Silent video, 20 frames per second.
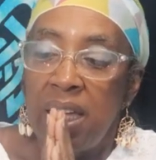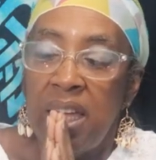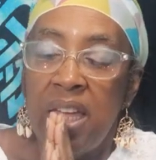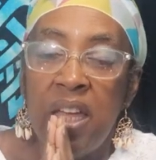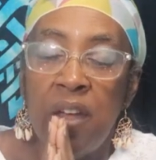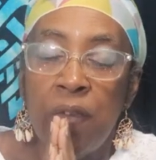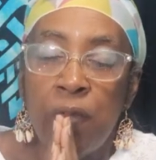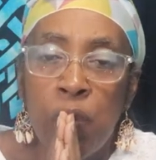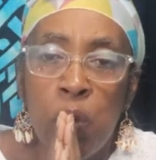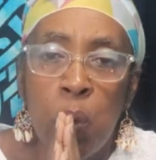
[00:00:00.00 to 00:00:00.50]

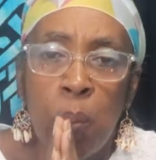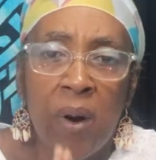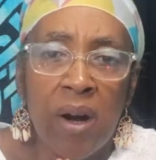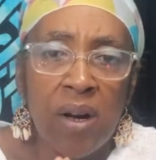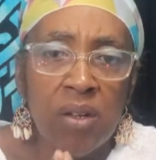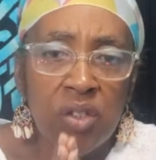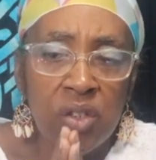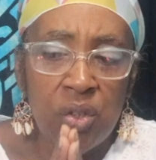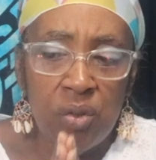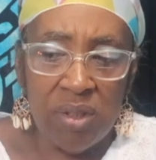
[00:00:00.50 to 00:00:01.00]
If you
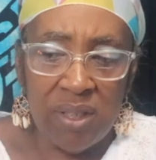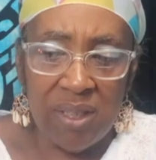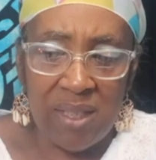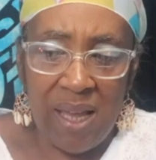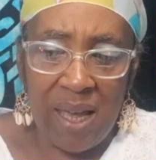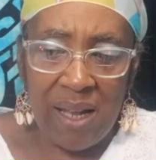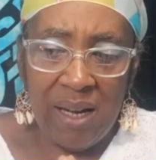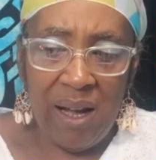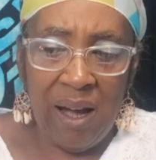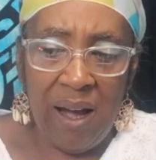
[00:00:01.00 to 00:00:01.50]
were to
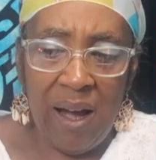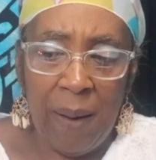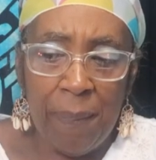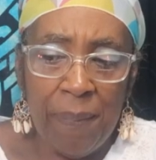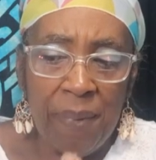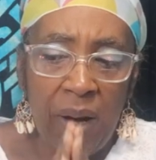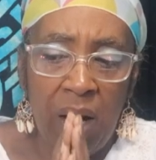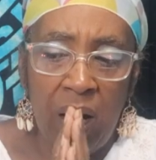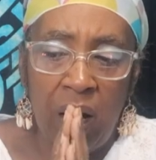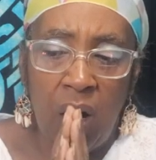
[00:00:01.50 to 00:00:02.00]
set
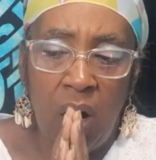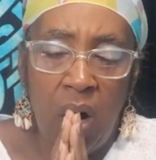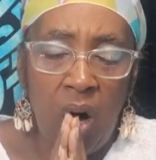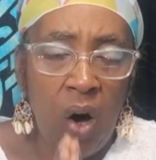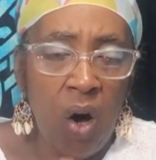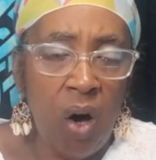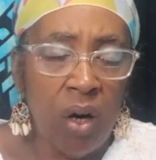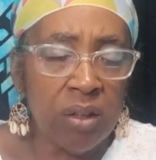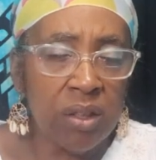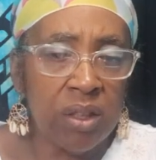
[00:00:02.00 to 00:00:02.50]
up an
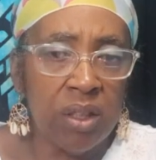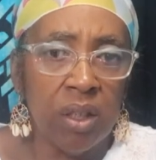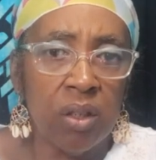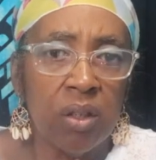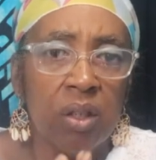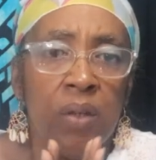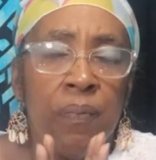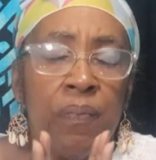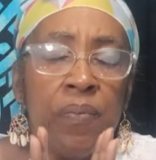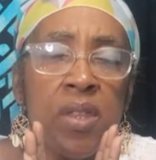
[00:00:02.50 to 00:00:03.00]

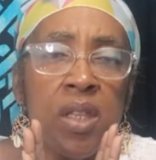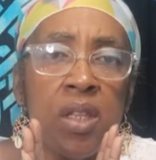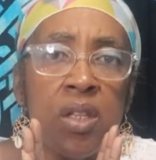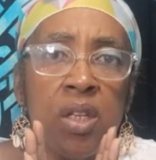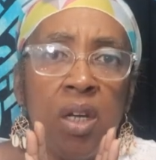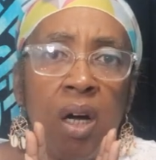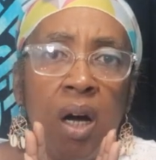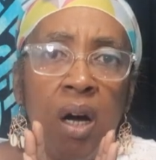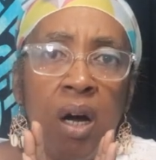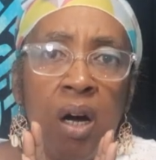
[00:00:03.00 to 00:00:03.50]
altar
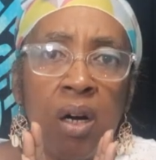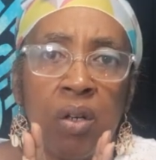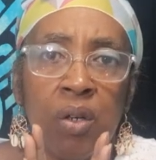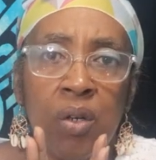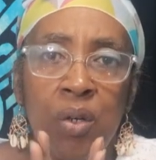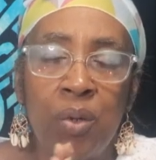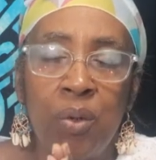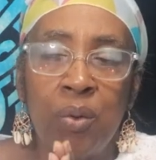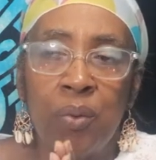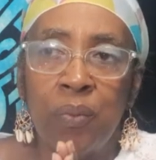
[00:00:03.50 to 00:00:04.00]
to
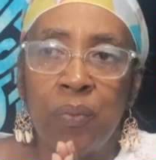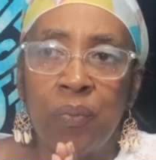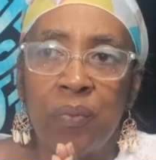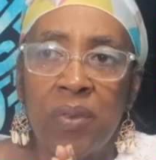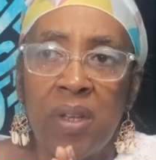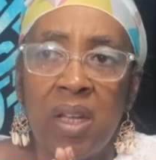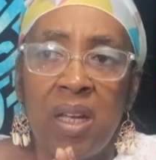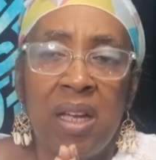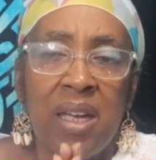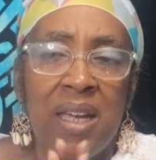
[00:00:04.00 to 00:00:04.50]

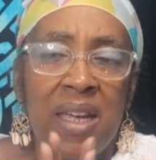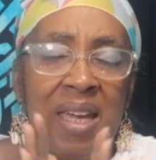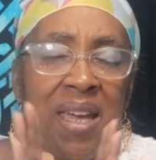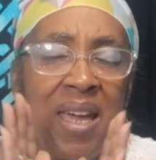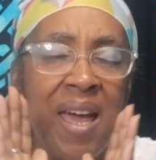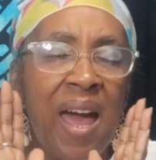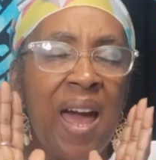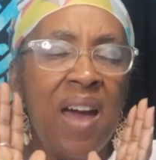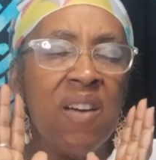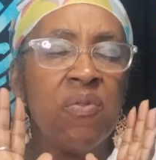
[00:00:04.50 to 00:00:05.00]
Ogun,
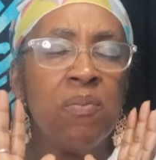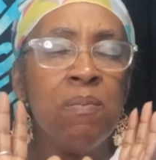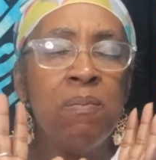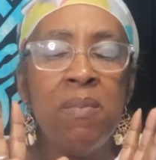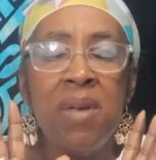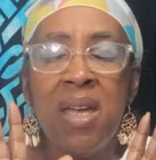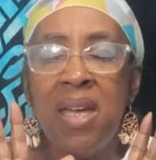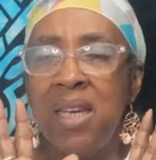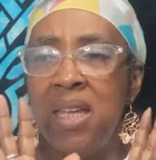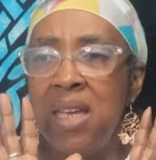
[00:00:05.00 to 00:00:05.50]
he had
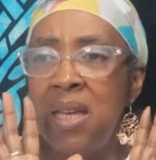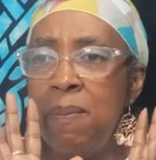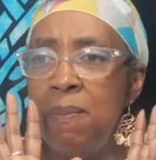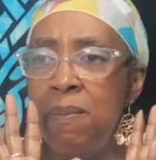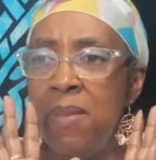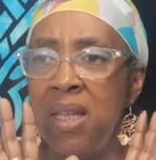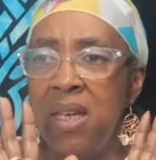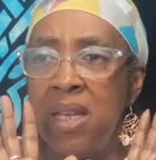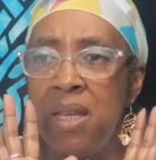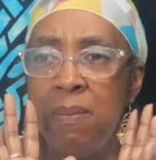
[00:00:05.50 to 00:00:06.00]
many,
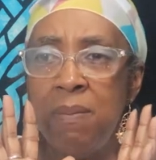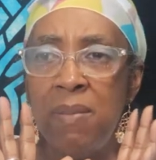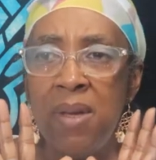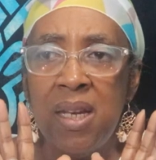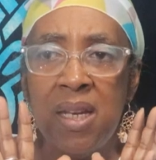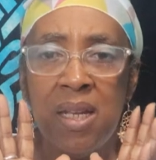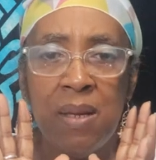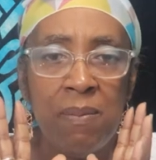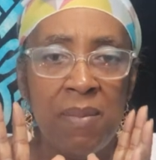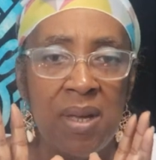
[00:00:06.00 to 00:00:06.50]
many,
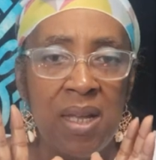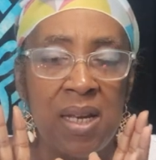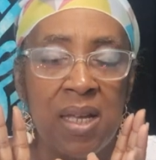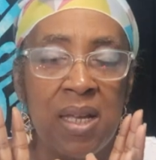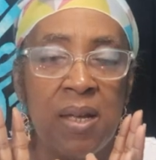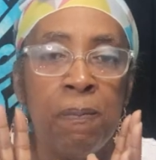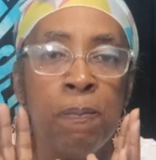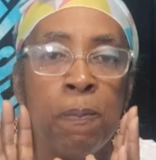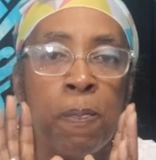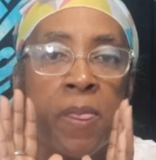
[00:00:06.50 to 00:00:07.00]
many,
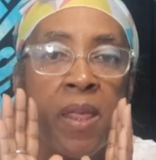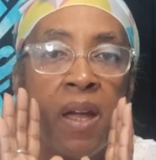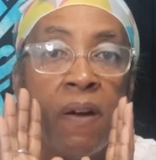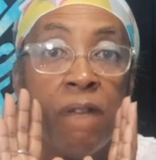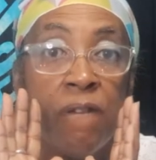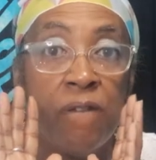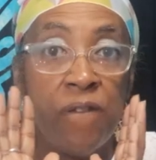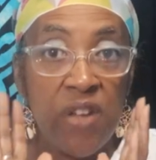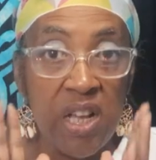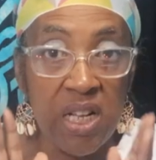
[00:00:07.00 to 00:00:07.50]
many
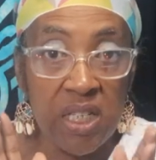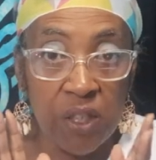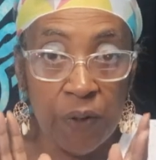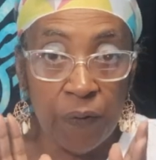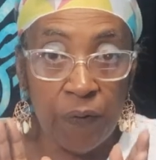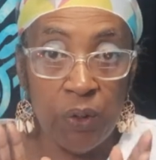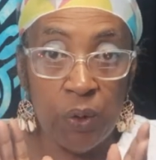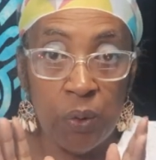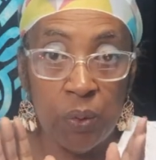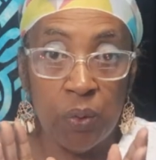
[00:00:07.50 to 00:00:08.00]

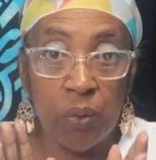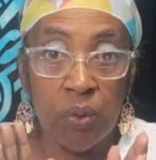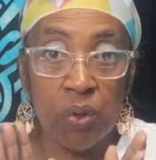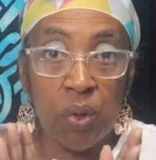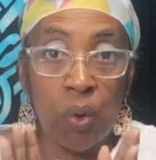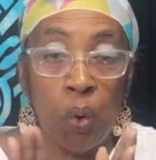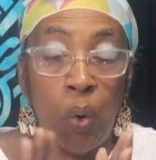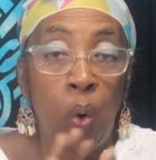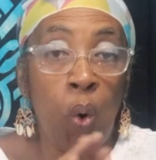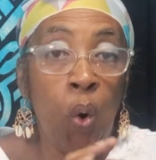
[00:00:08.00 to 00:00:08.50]
feast
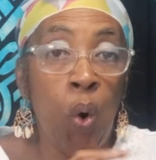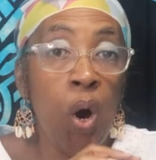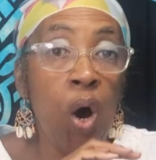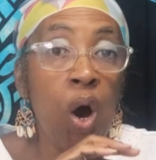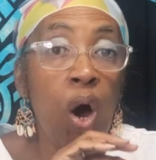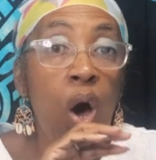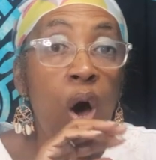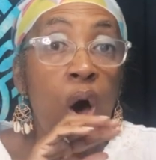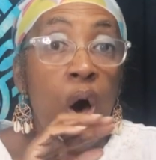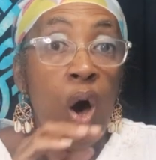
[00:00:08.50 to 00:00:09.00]
foods
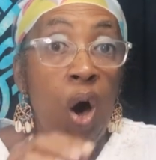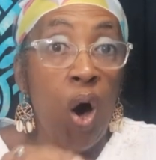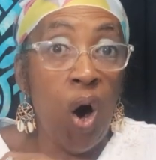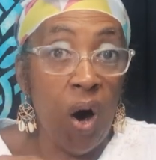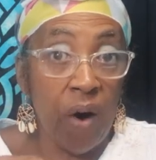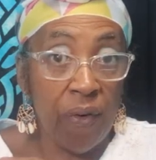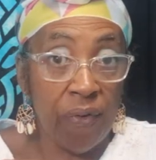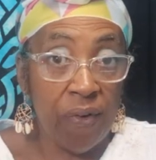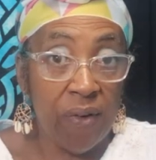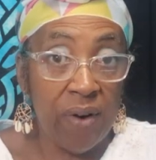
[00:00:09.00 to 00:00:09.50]
or
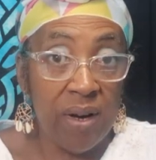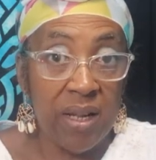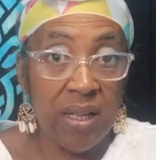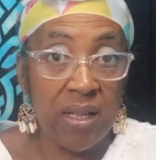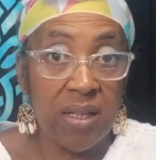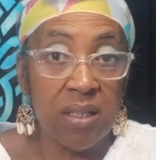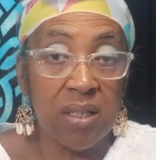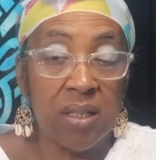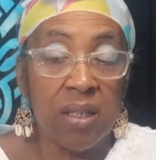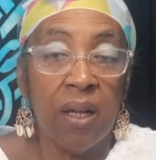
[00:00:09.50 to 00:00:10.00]

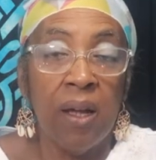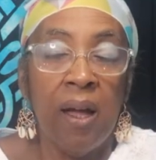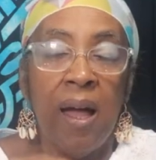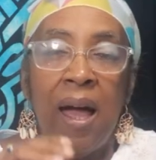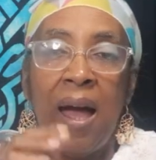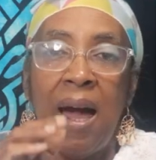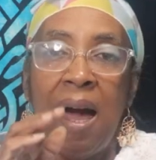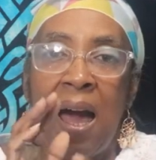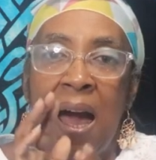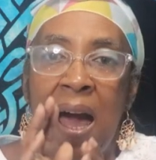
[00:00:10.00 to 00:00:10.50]
offerings.
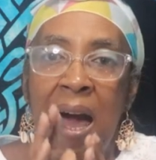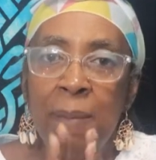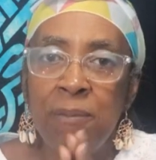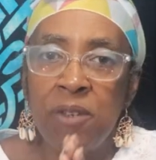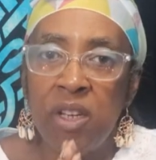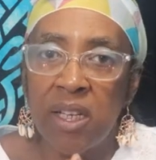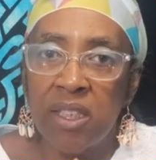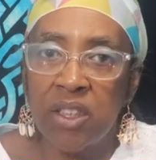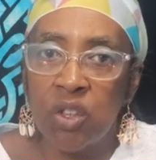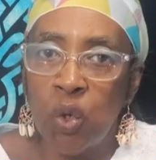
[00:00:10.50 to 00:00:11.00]

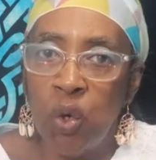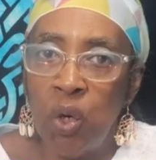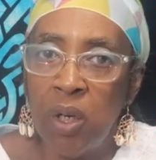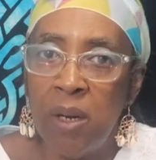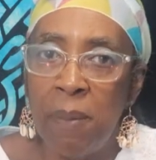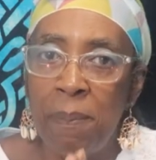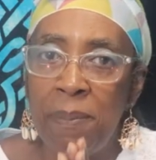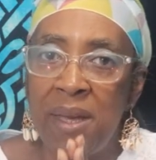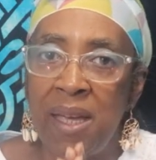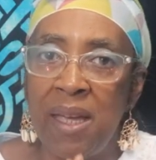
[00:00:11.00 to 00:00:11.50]
I'm just
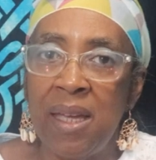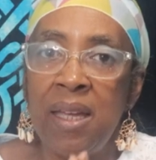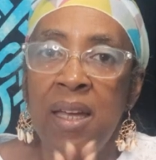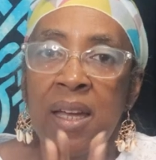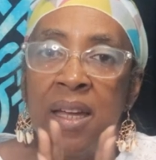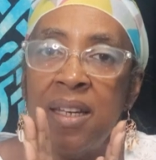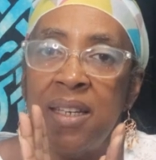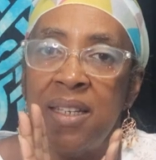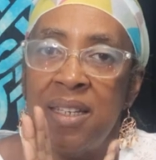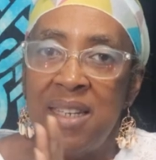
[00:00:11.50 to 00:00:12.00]
going to be
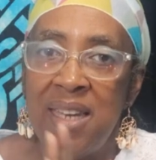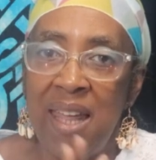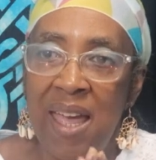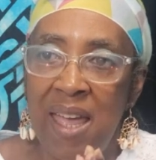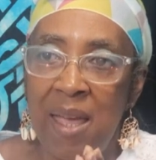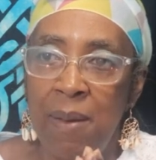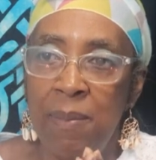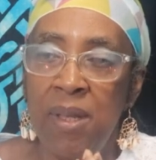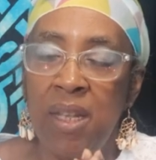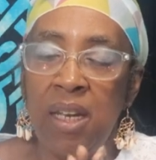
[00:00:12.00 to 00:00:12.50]

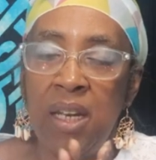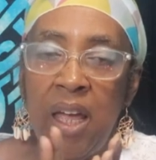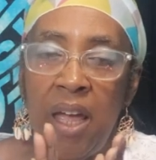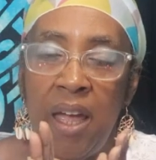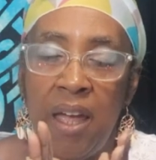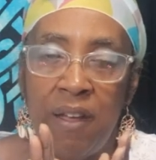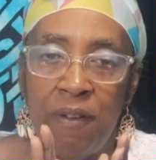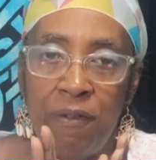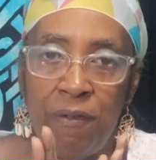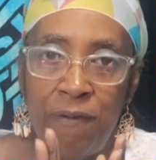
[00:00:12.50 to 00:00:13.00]
naming
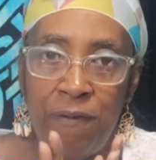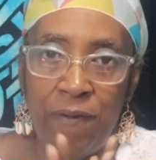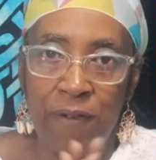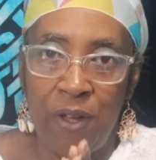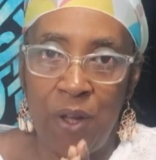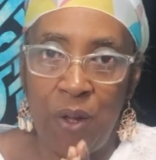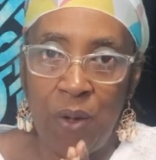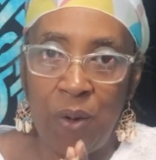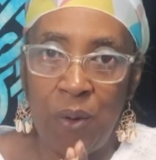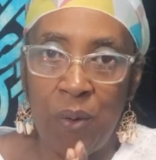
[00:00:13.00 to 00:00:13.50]
a
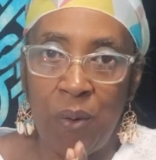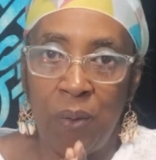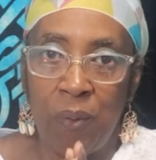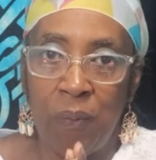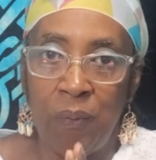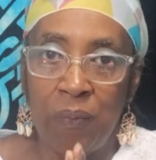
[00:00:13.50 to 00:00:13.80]
few.